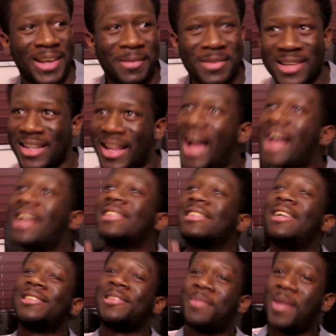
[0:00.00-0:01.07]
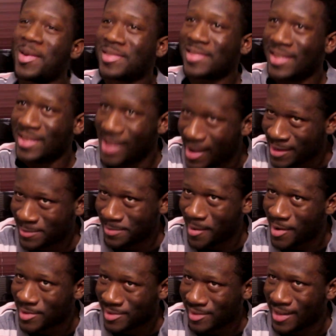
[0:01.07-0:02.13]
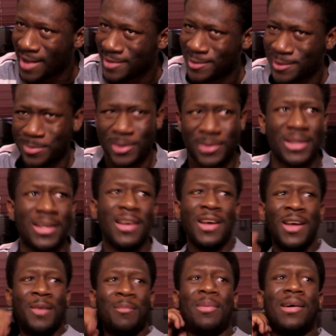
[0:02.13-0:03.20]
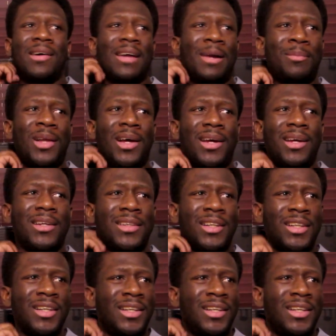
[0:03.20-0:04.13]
I'm like, because I was about to say Xbox classics, but I'm like,